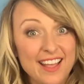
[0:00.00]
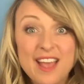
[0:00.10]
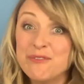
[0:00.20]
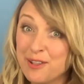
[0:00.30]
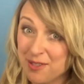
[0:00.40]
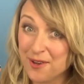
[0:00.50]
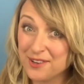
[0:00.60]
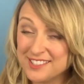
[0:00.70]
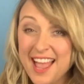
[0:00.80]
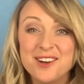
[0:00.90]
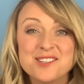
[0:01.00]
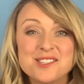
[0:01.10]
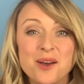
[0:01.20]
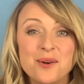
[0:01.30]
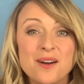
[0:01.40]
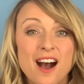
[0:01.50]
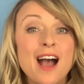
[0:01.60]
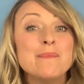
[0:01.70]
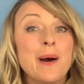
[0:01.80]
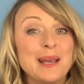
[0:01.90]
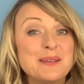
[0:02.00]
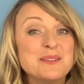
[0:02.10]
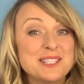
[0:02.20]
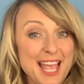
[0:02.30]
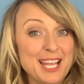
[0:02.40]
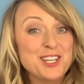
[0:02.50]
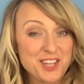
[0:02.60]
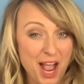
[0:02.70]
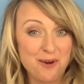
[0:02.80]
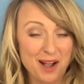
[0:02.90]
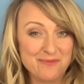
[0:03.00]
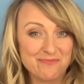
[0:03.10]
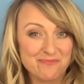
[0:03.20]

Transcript: Every third day or so, I might even take a shower.